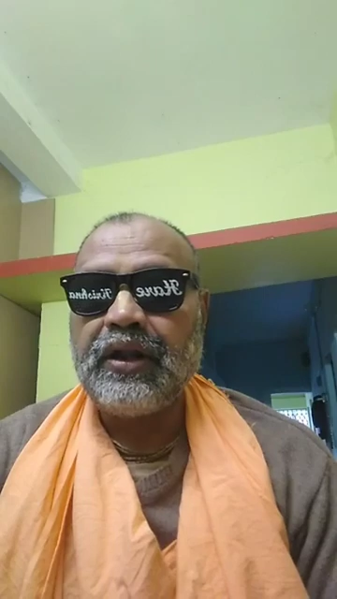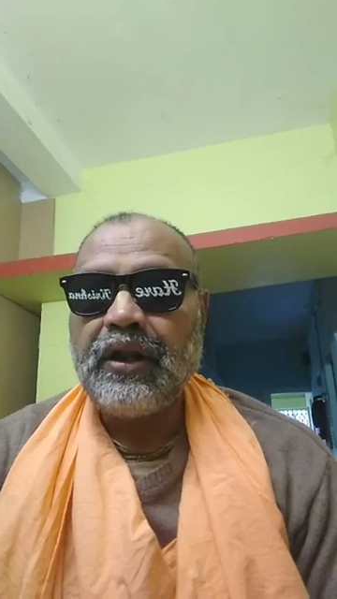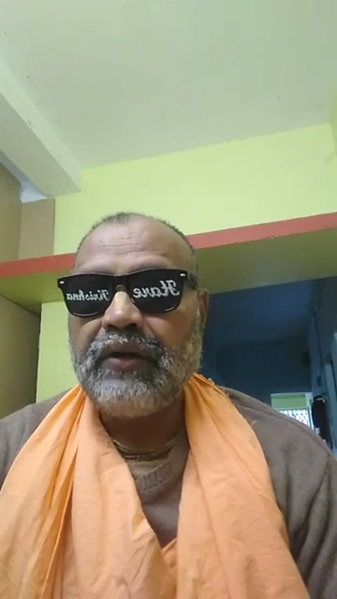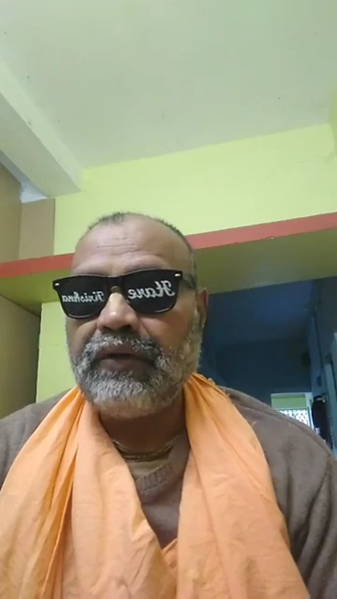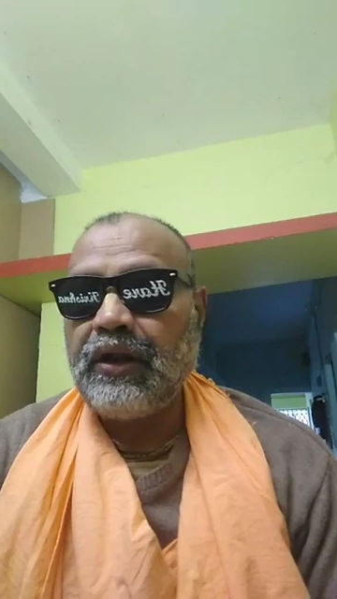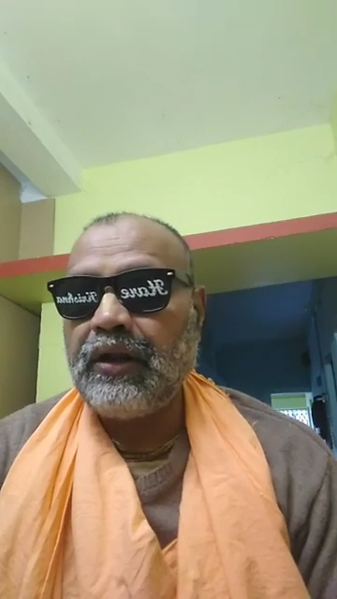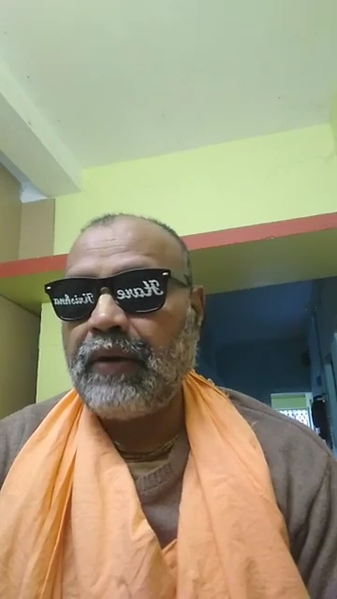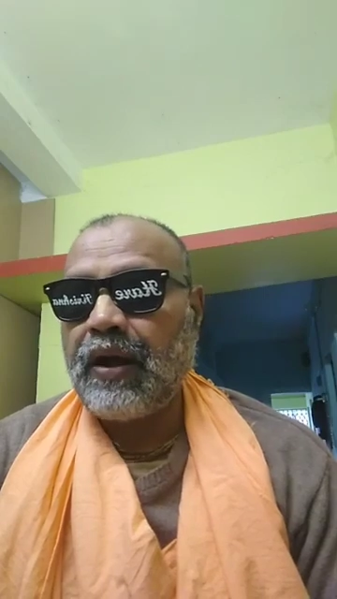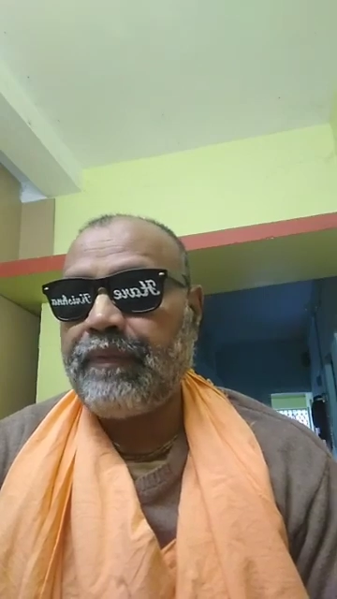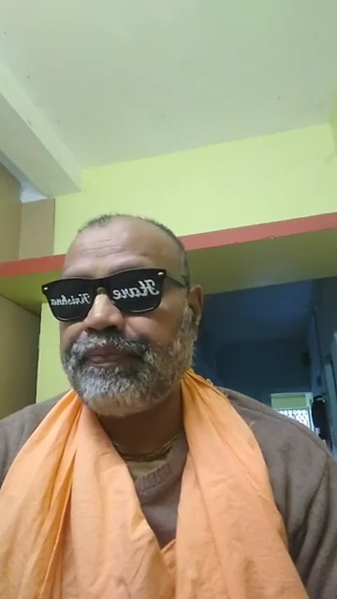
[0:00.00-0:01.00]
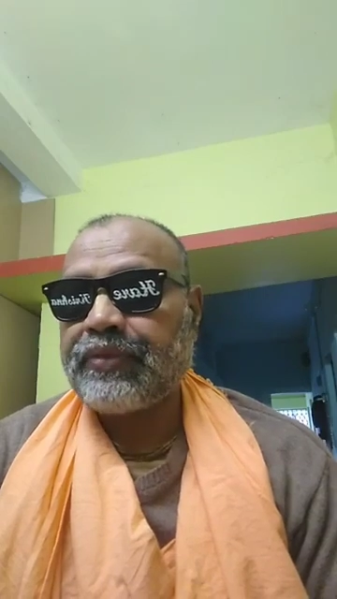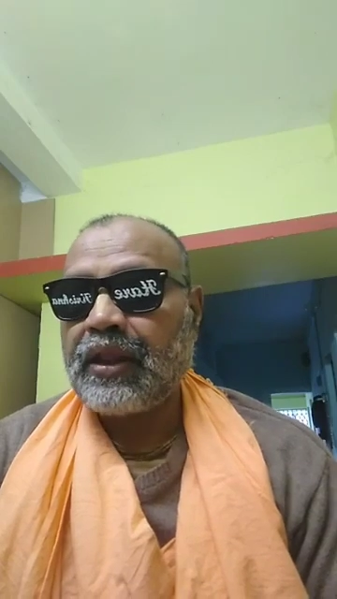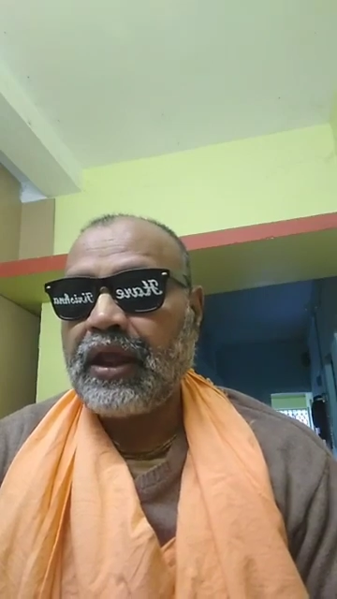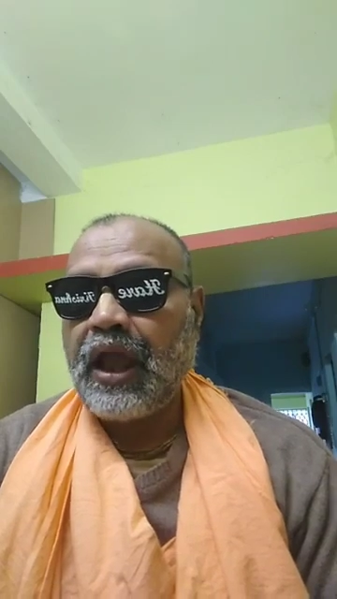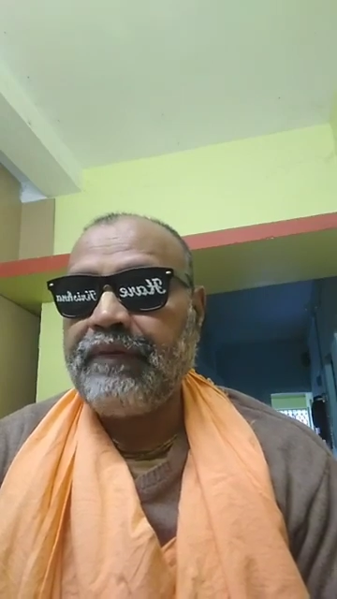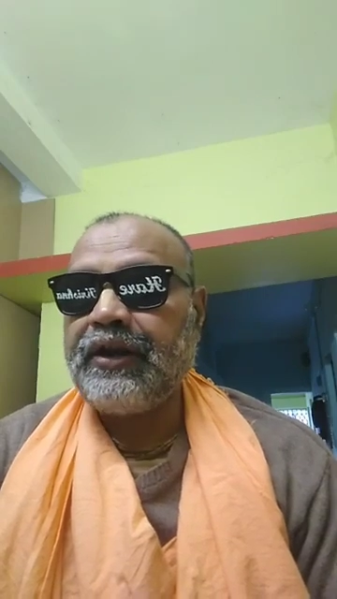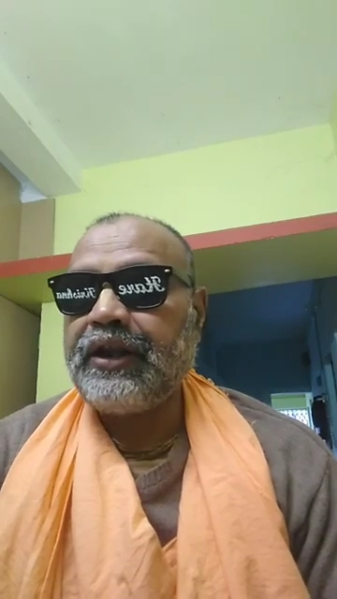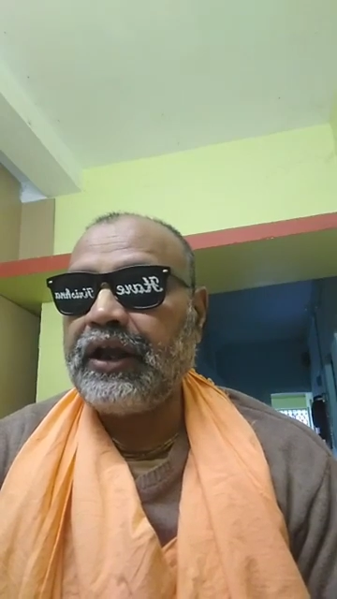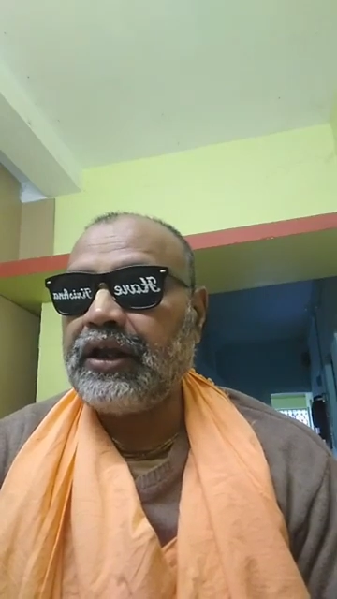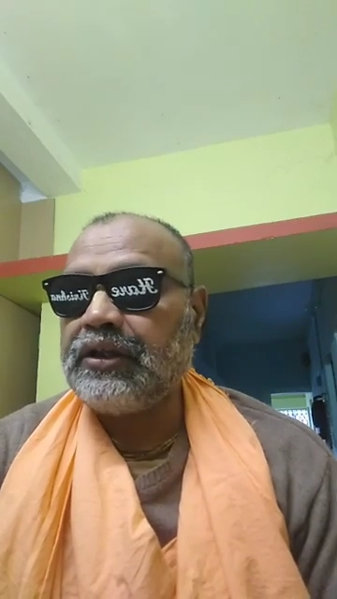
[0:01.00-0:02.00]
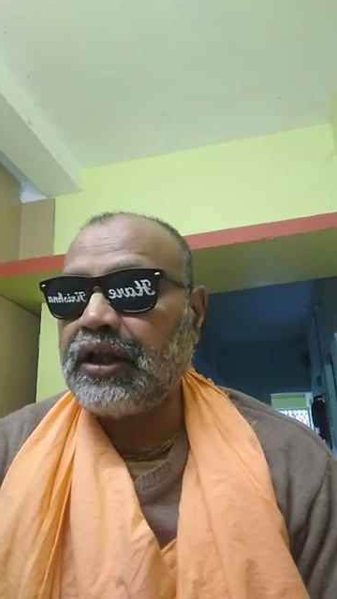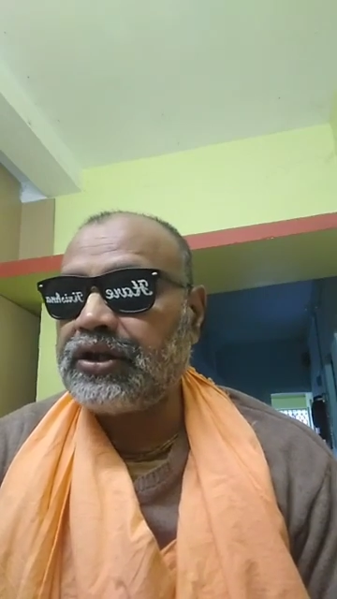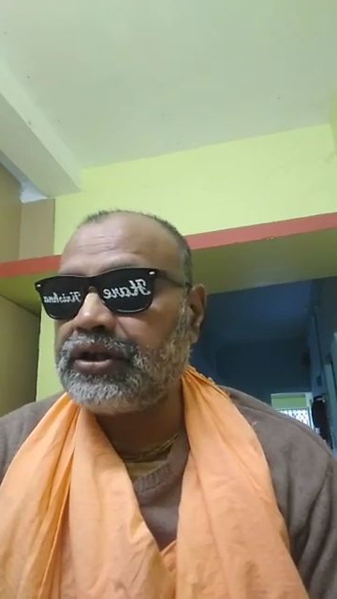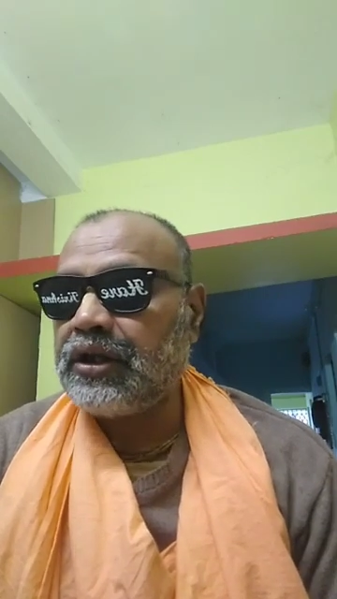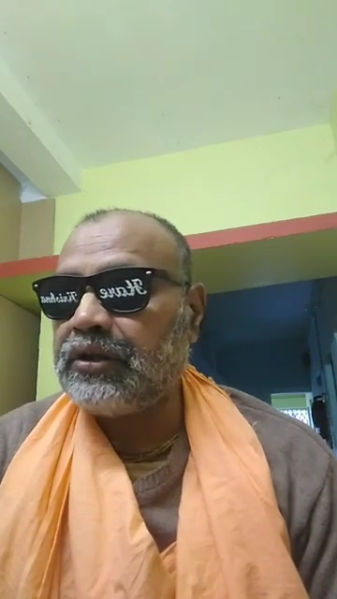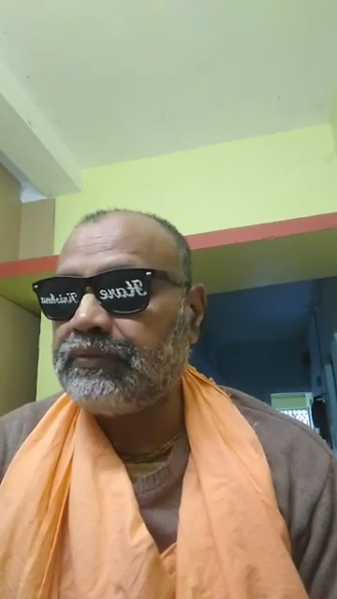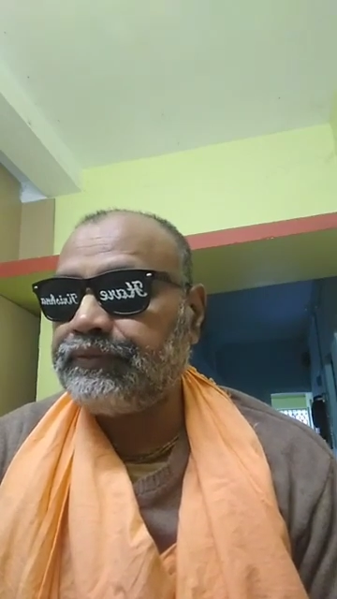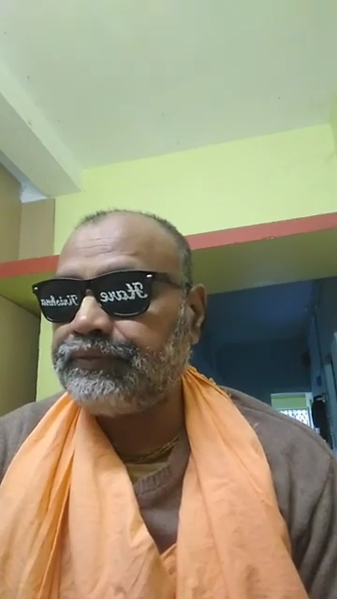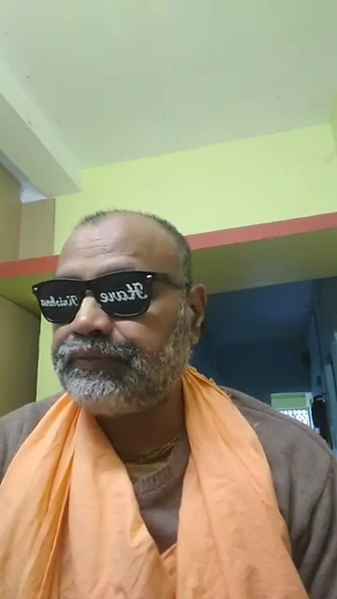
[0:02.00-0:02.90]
Vallabha. Having taken darshan